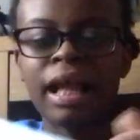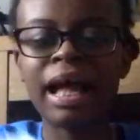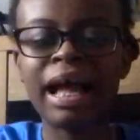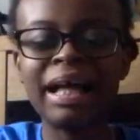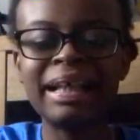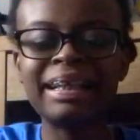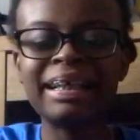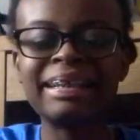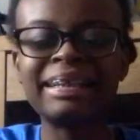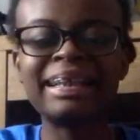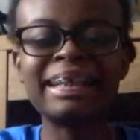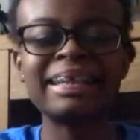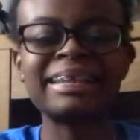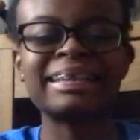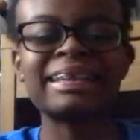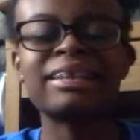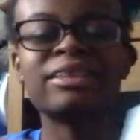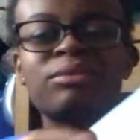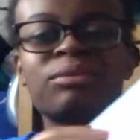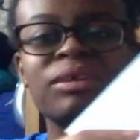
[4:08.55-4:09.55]
And then
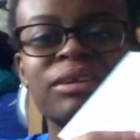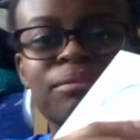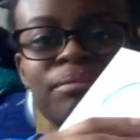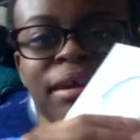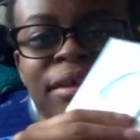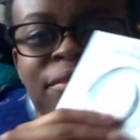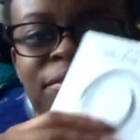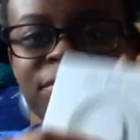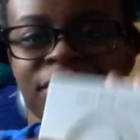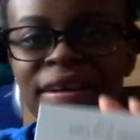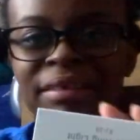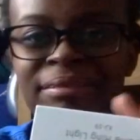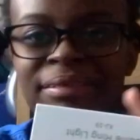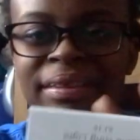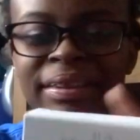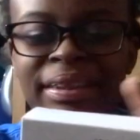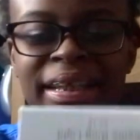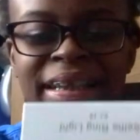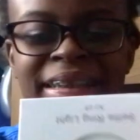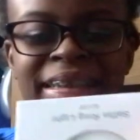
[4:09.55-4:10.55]
this is one of my
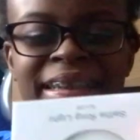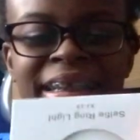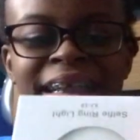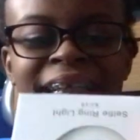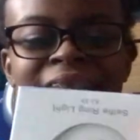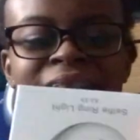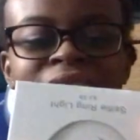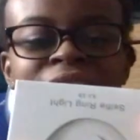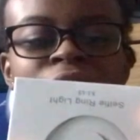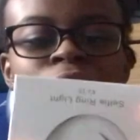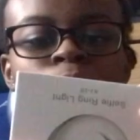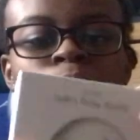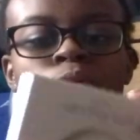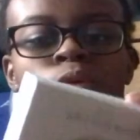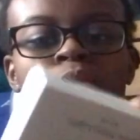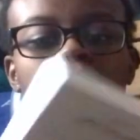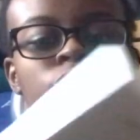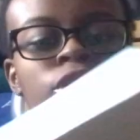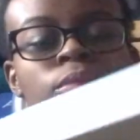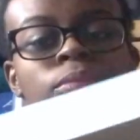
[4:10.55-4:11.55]
favourite things. It's a
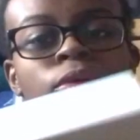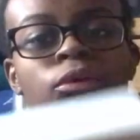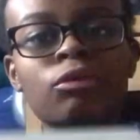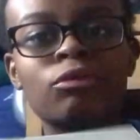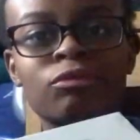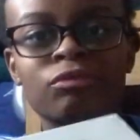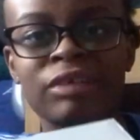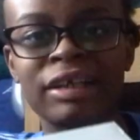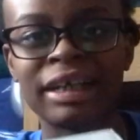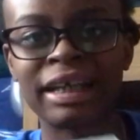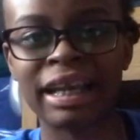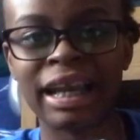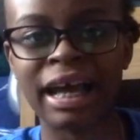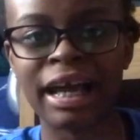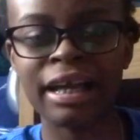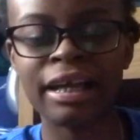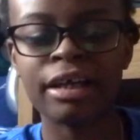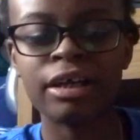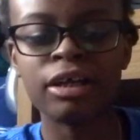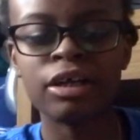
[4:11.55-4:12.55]
portable ring
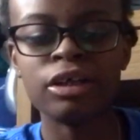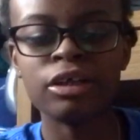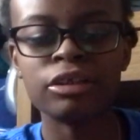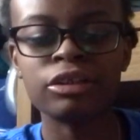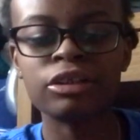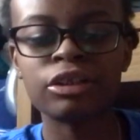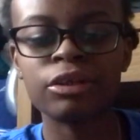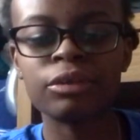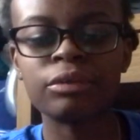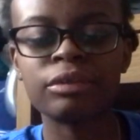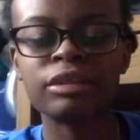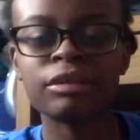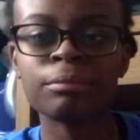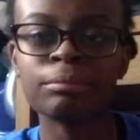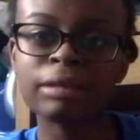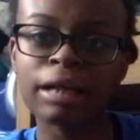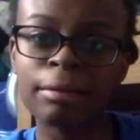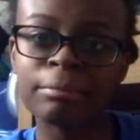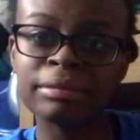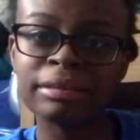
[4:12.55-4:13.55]
light. So
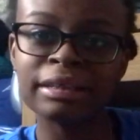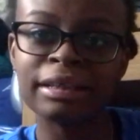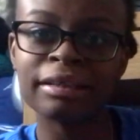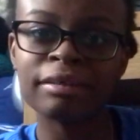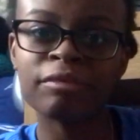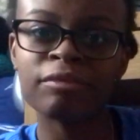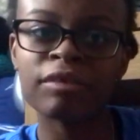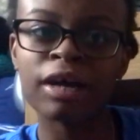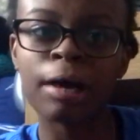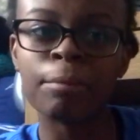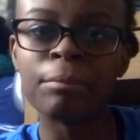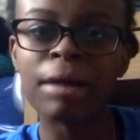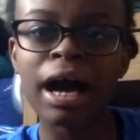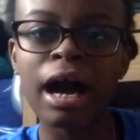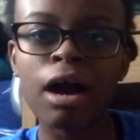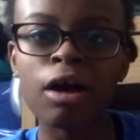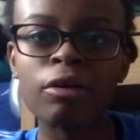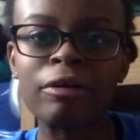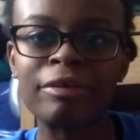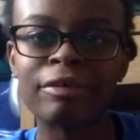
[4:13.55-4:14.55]
sometimes if I'm
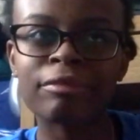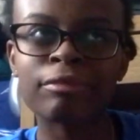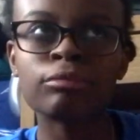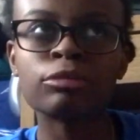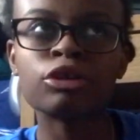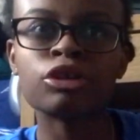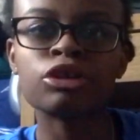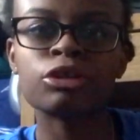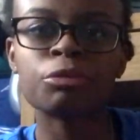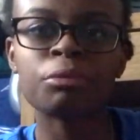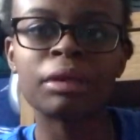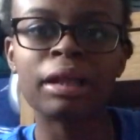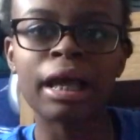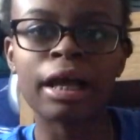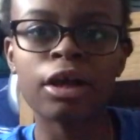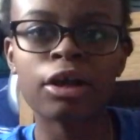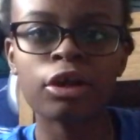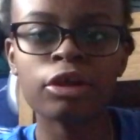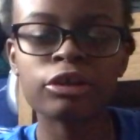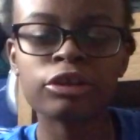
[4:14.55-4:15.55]
out or if I'm just doing like
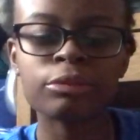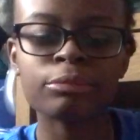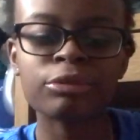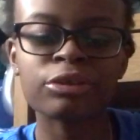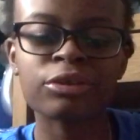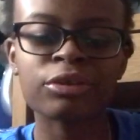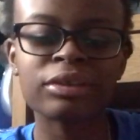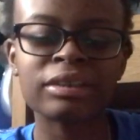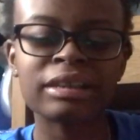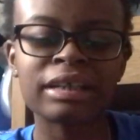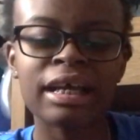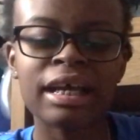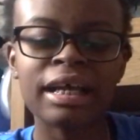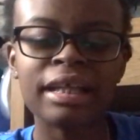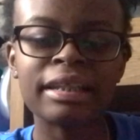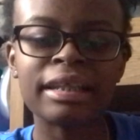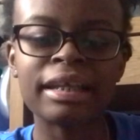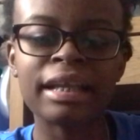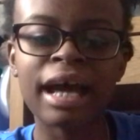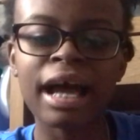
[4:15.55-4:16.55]
close-up shots,
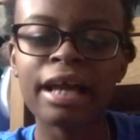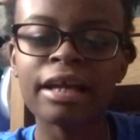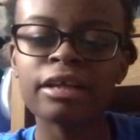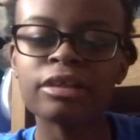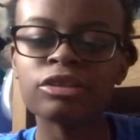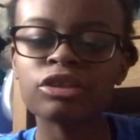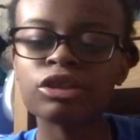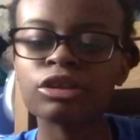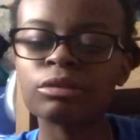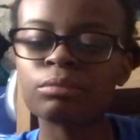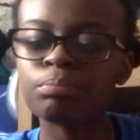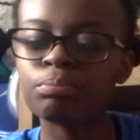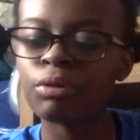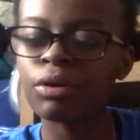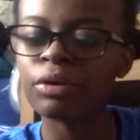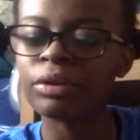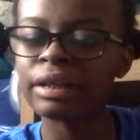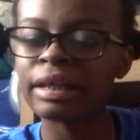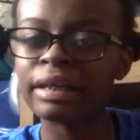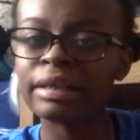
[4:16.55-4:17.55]
then I could just
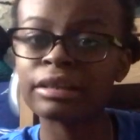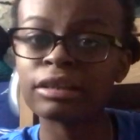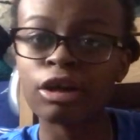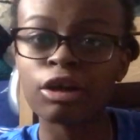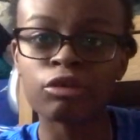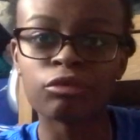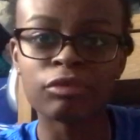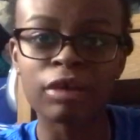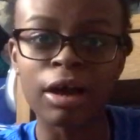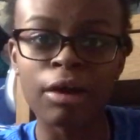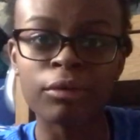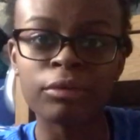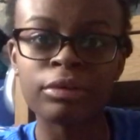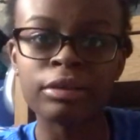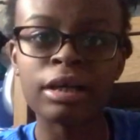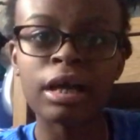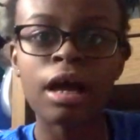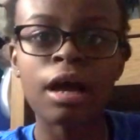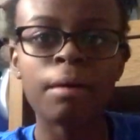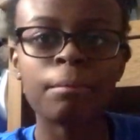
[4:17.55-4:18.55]
put this around
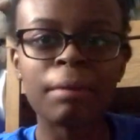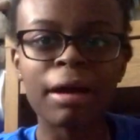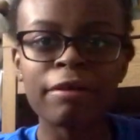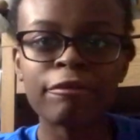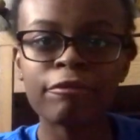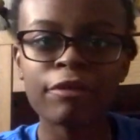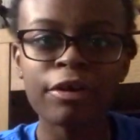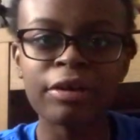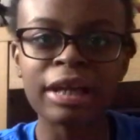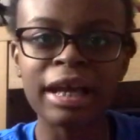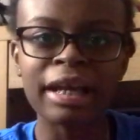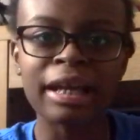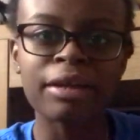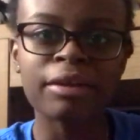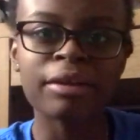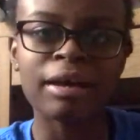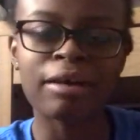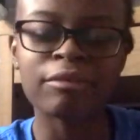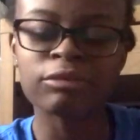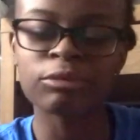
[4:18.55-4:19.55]
my phone and I
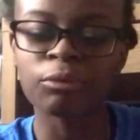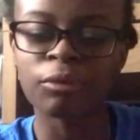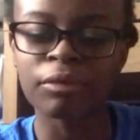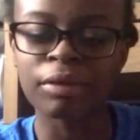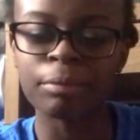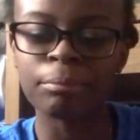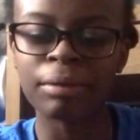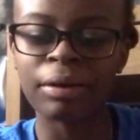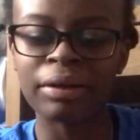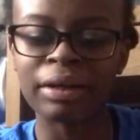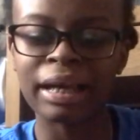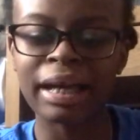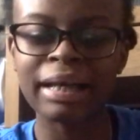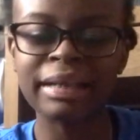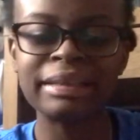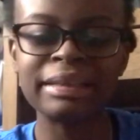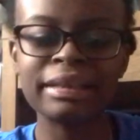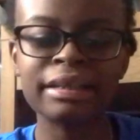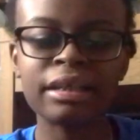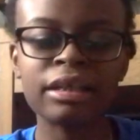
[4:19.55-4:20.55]
don't have to worry about
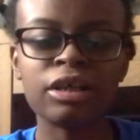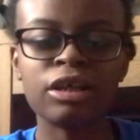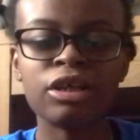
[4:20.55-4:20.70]
lighting.